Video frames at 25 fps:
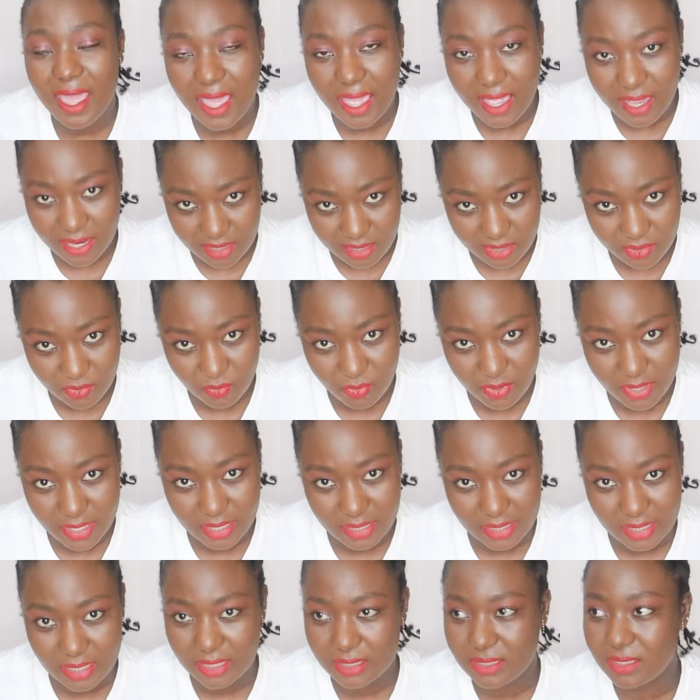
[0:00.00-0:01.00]

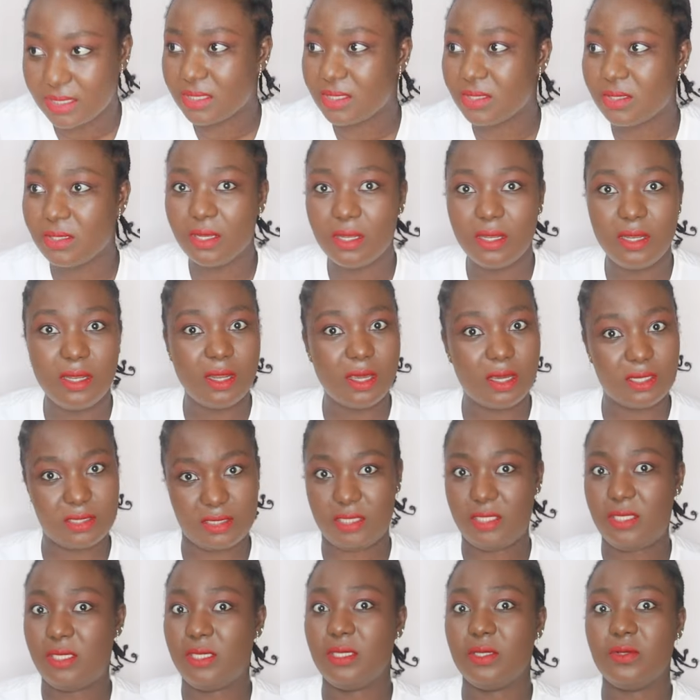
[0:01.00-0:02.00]
anyway, it is
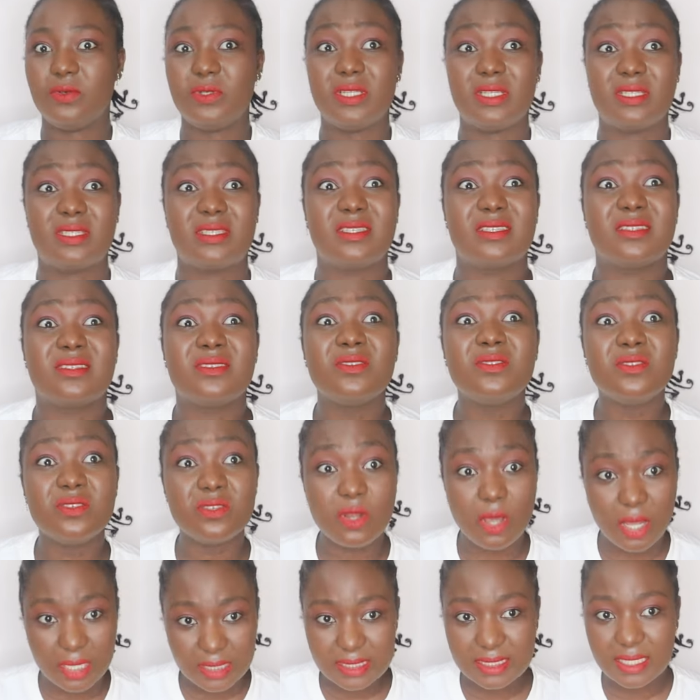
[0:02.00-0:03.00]
not cute, it is
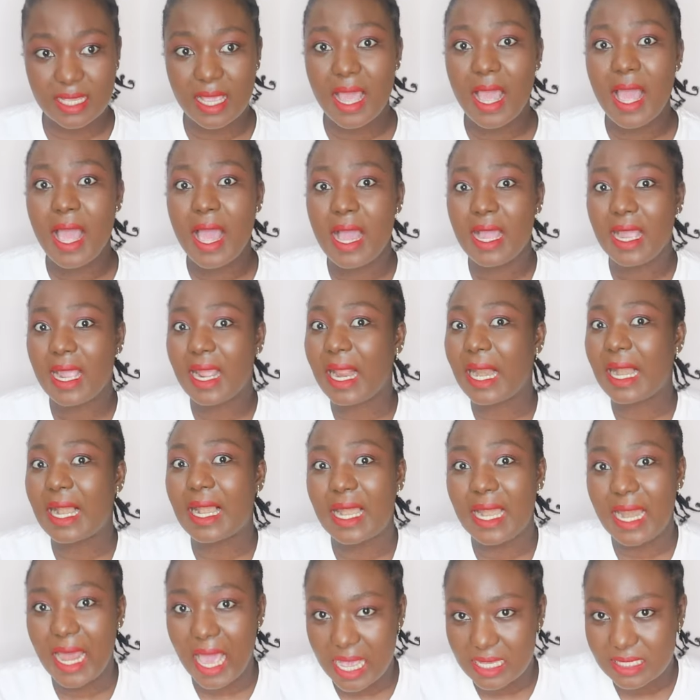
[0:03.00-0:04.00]
not
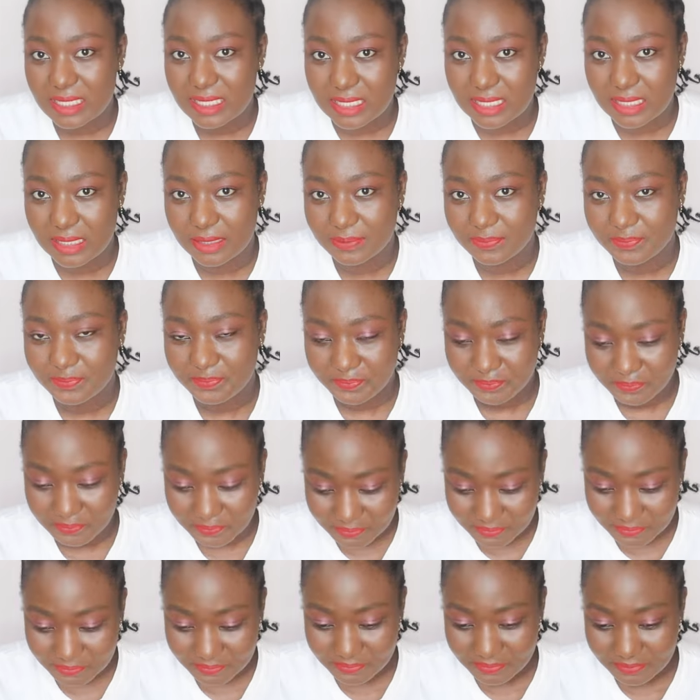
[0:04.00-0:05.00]
classy.
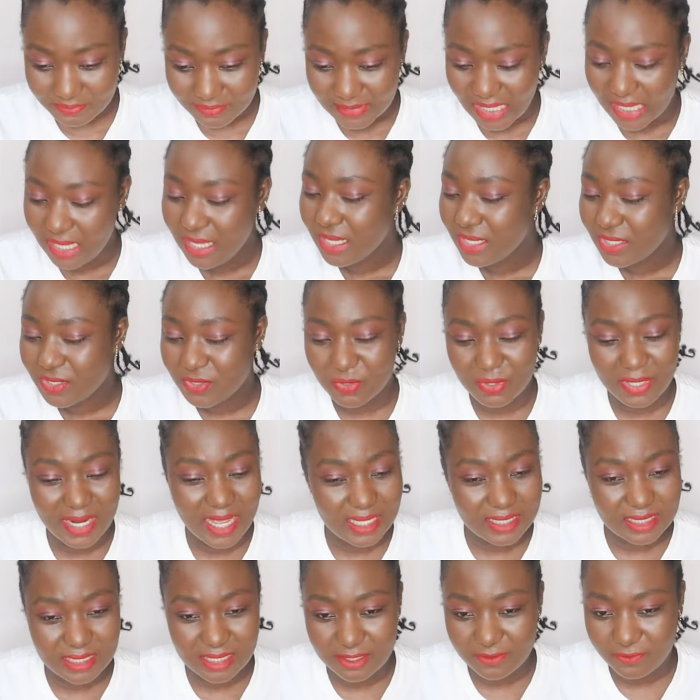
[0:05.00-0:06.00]
So
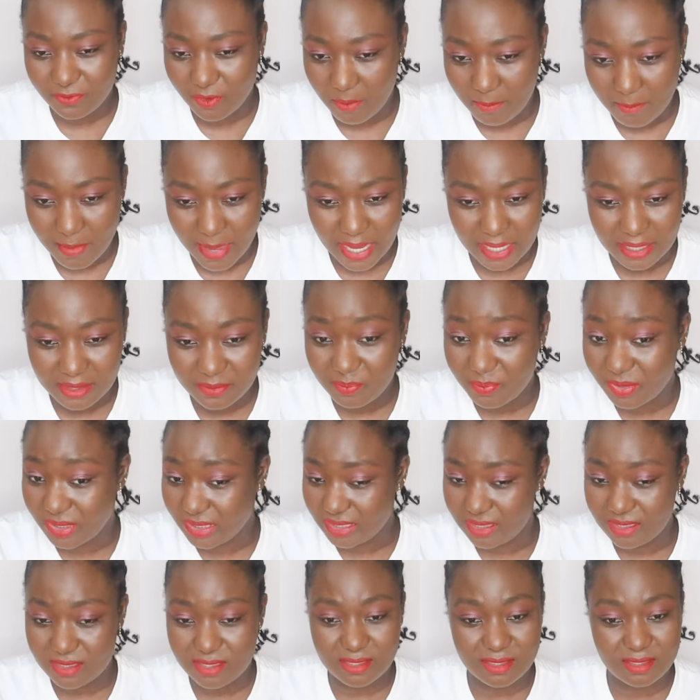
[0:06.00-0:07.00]
that's it for men.
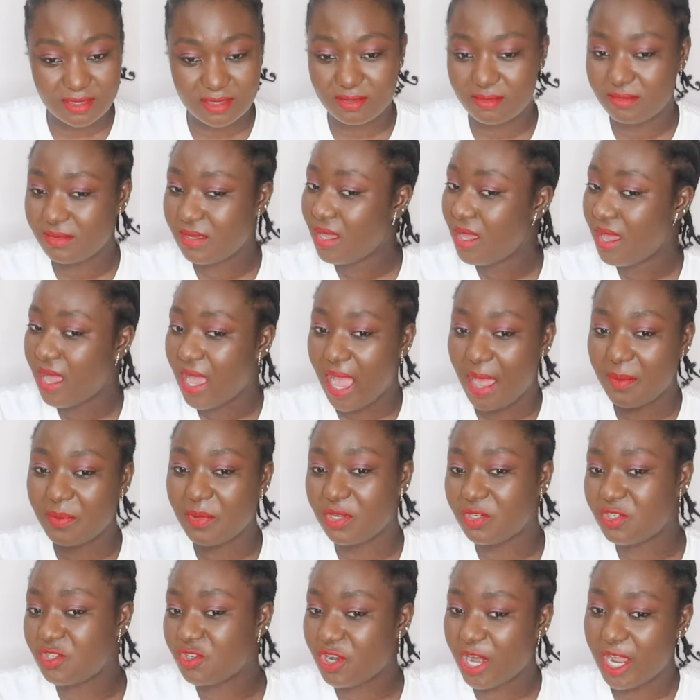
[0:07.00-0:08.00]
Please I'm
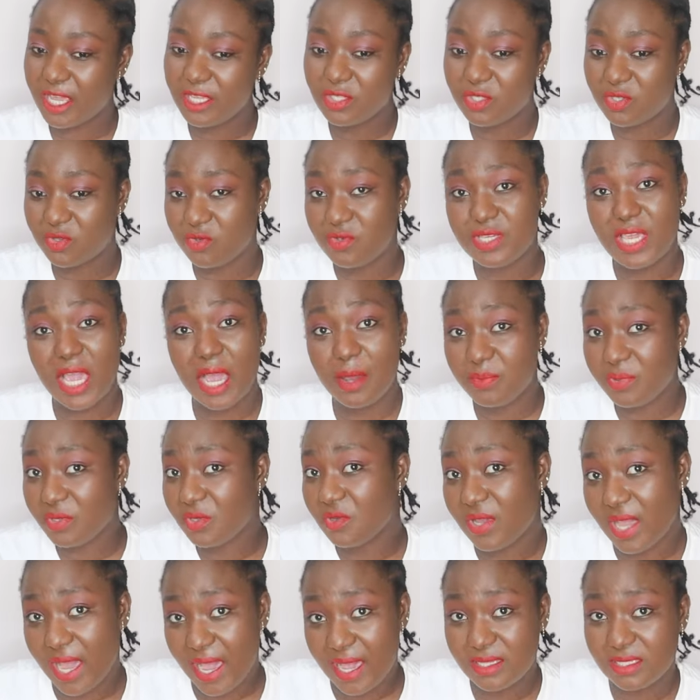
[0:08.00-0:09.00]
not trying to yab
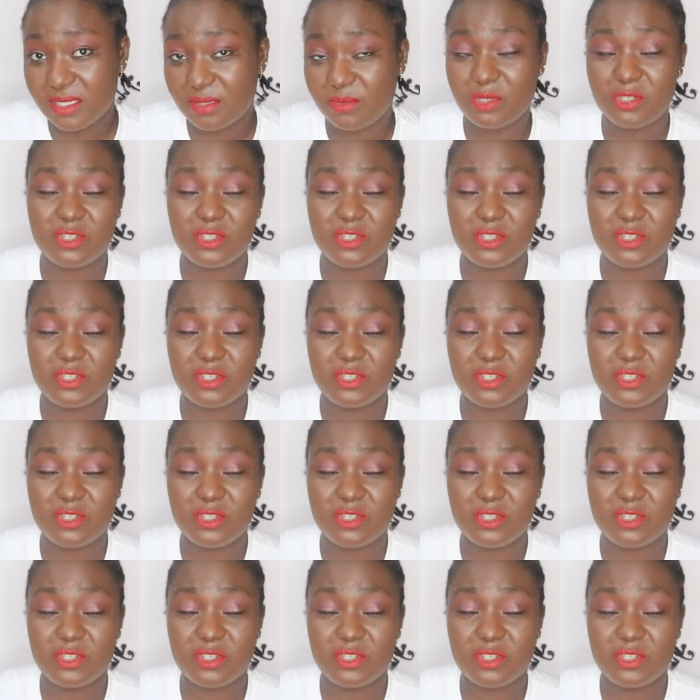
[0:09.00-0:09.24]
you guys, I'm